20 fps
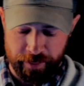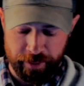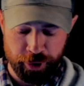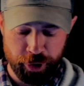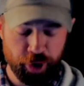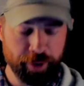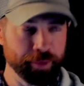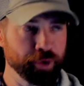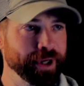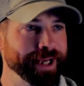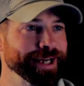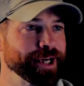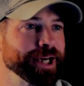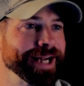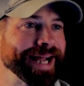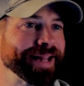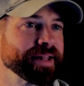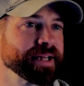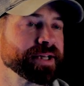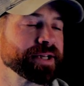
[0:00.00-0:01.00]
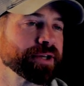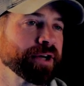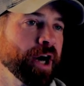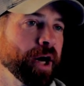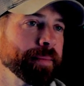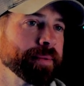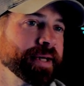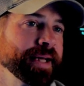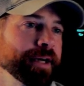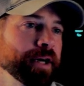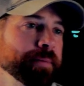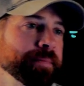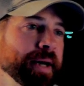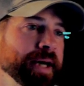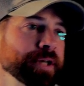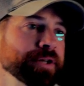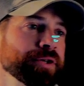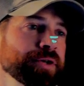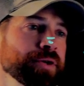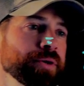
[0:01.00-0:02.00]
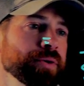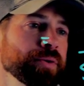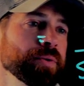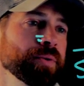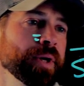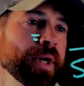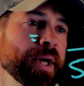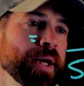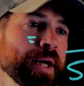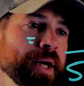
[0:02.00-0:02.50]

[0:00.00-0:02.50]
numerator and the denominator by 2.